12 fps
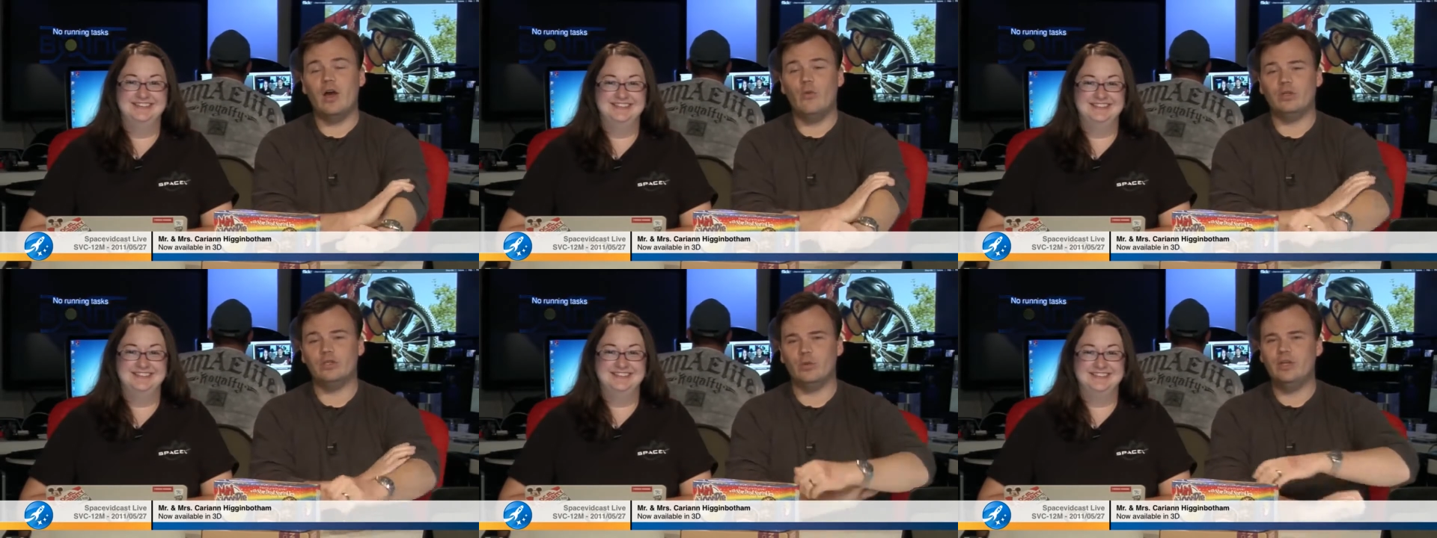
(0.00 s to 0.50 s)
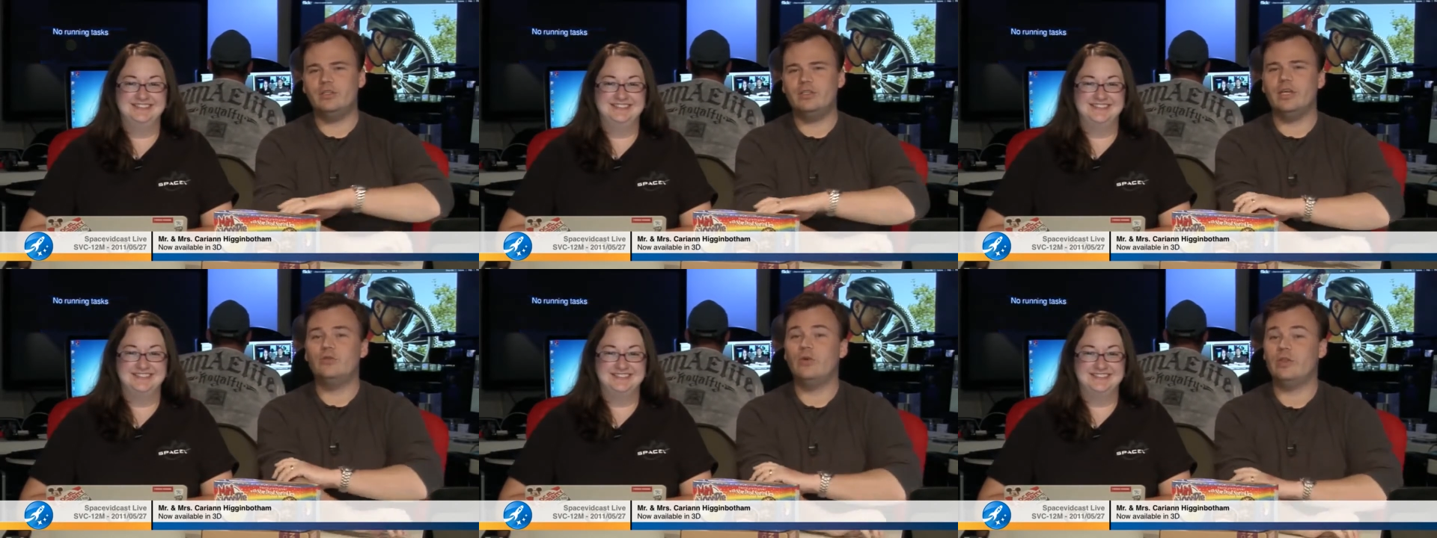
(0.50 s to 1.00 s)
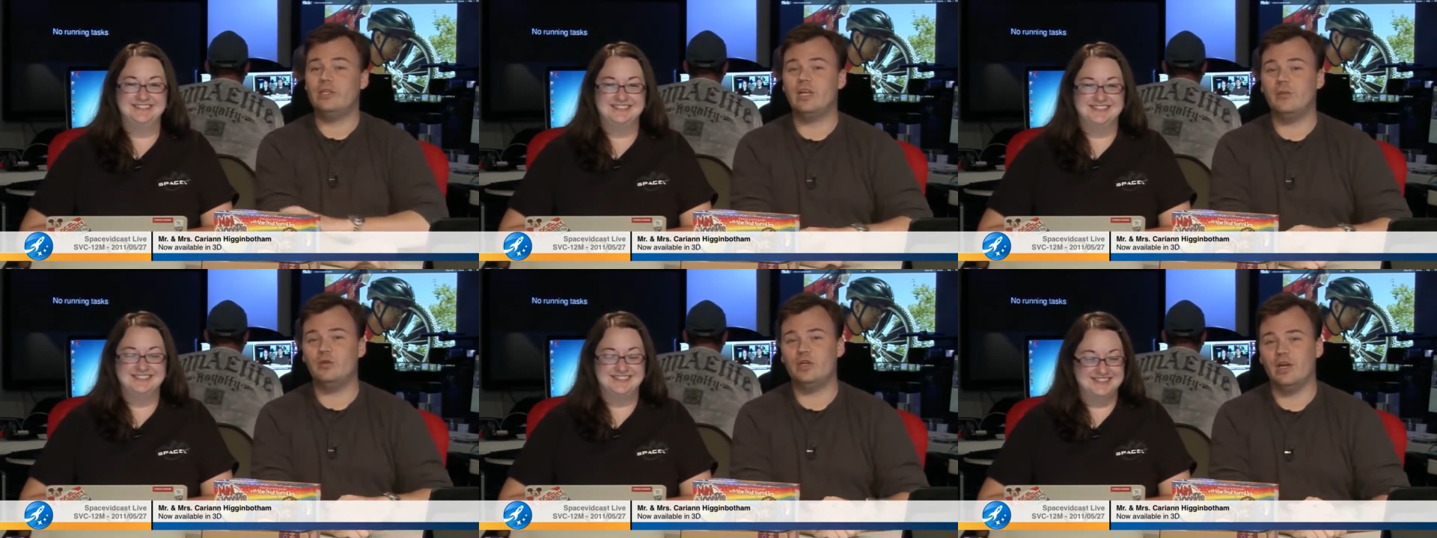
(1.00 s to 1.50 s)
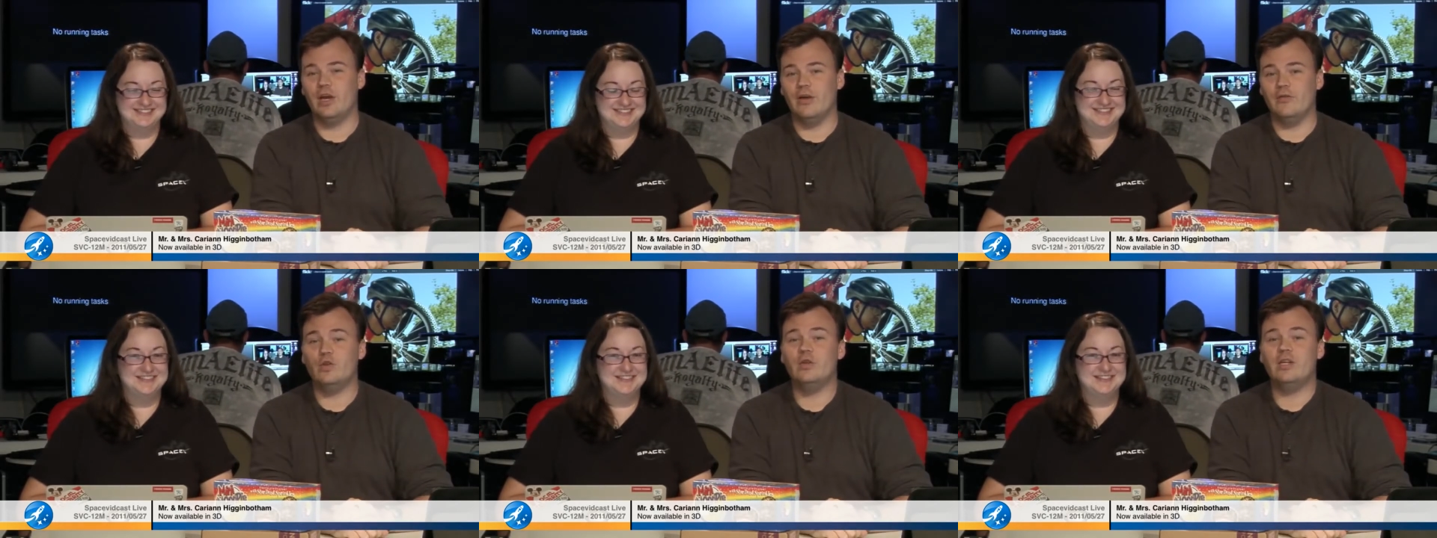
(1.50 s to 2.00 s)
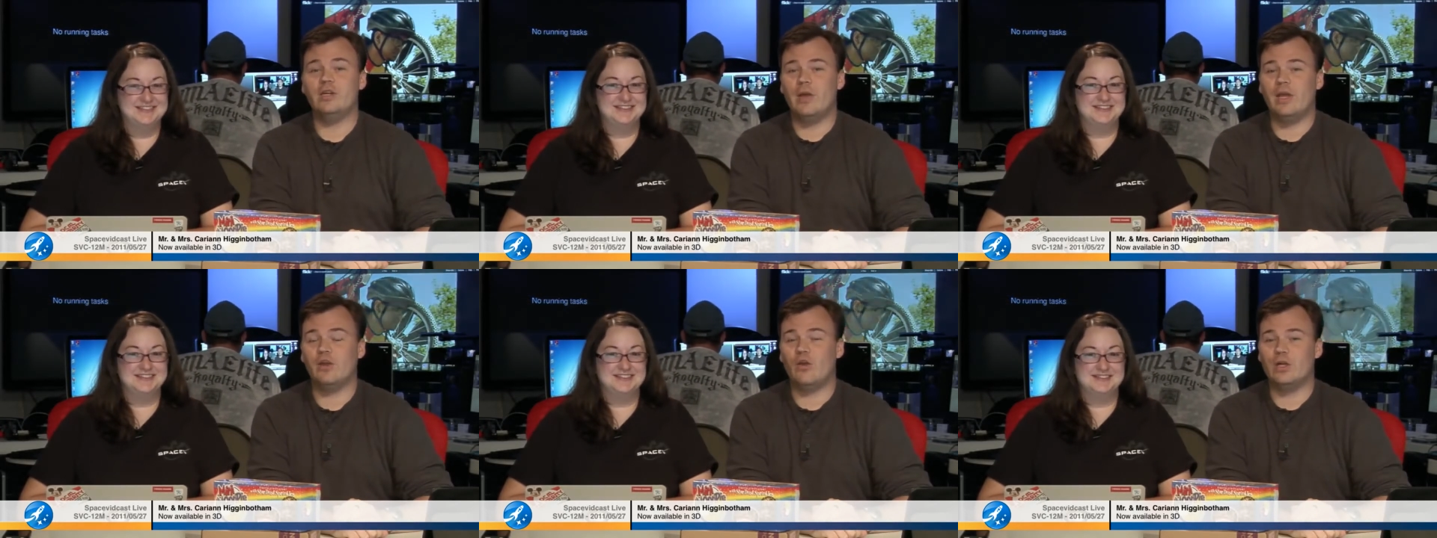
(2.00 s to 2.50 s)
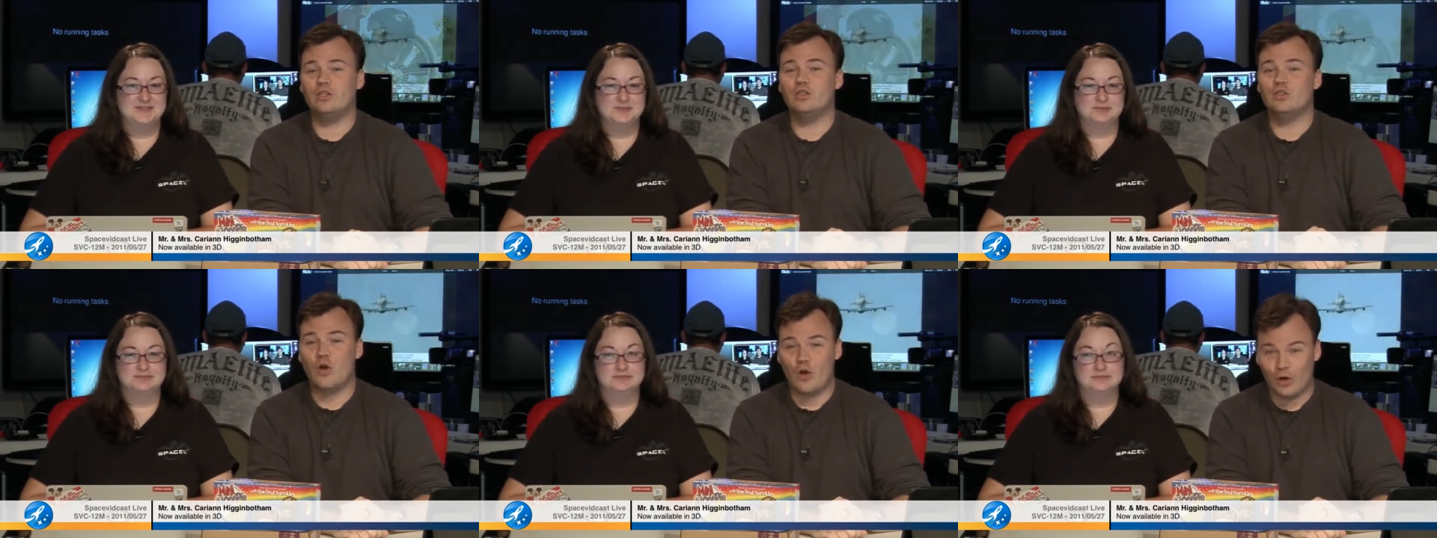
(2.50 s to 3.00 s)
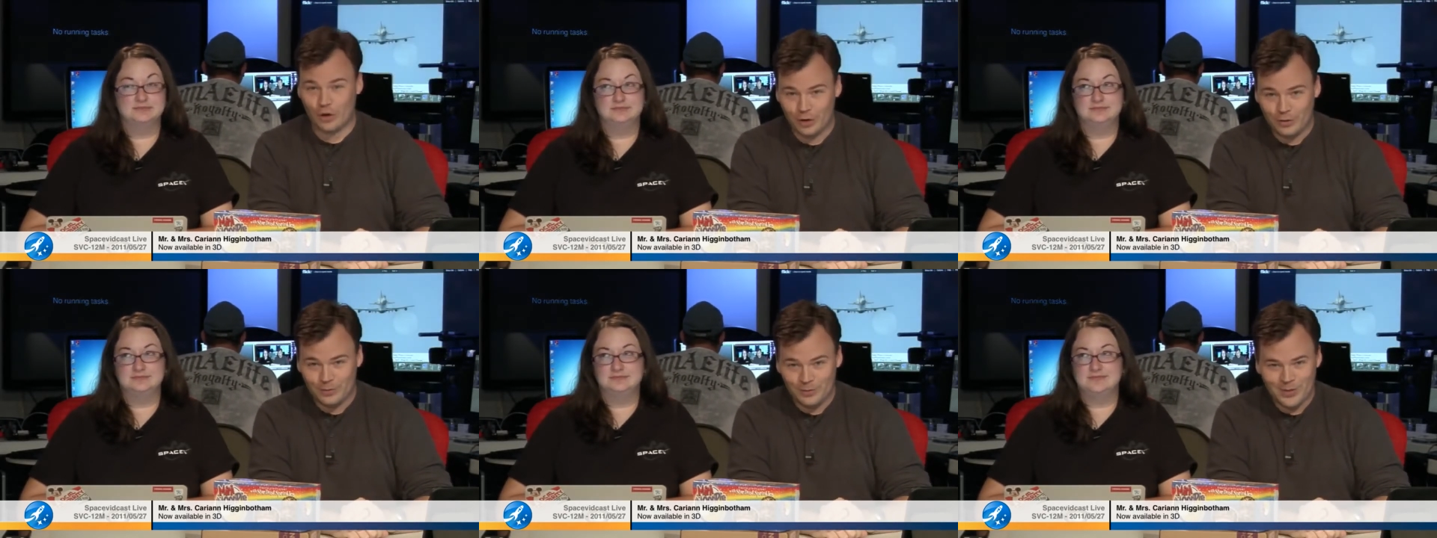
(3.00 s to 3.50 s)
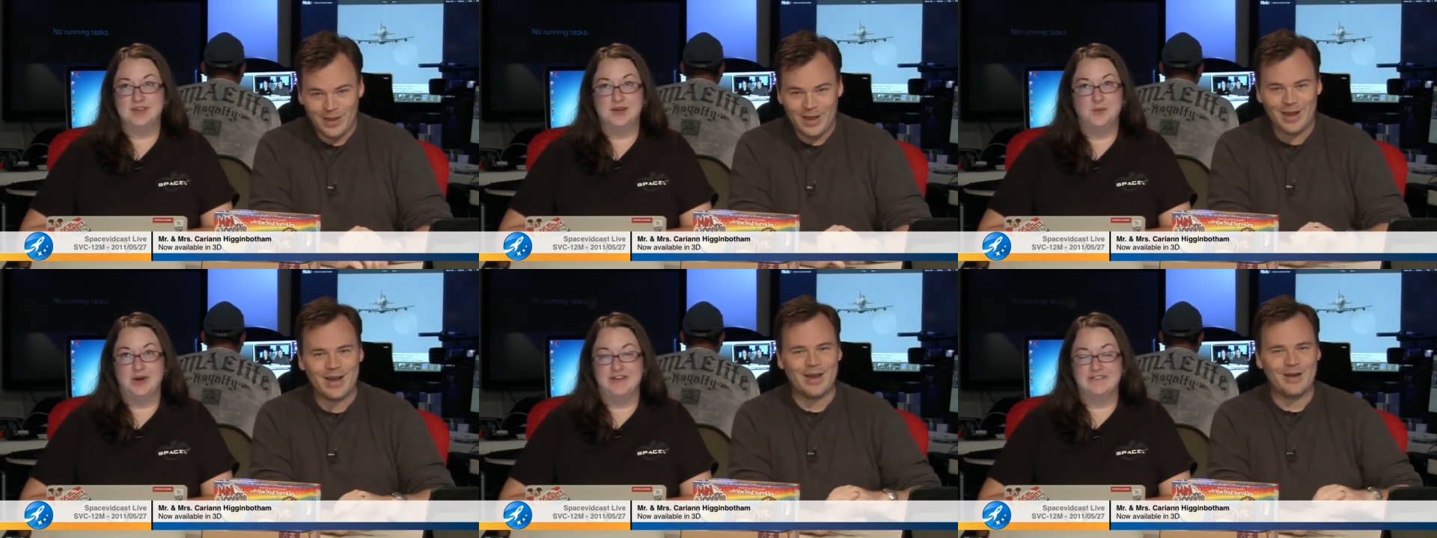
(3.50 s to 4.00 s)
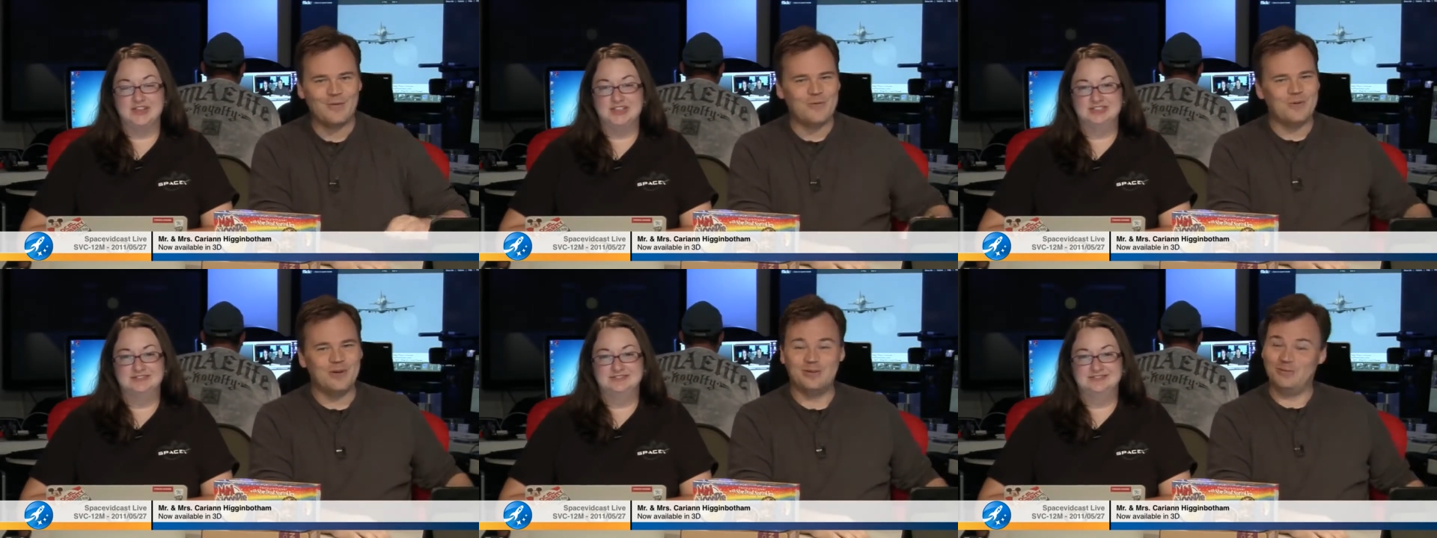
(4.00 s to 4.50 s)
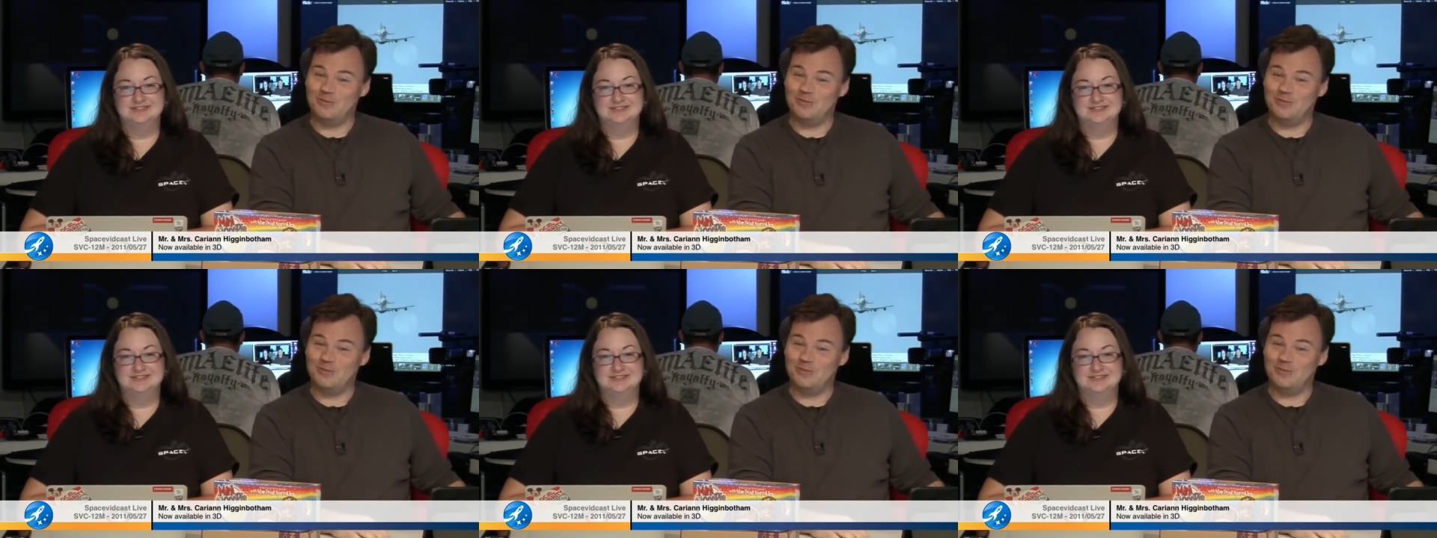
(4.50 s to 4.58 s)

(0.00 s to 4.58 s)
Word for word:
Speaker 1: uh, was the real sus with the subject of you need to make your questions harder. Uh, Whatever. Uh,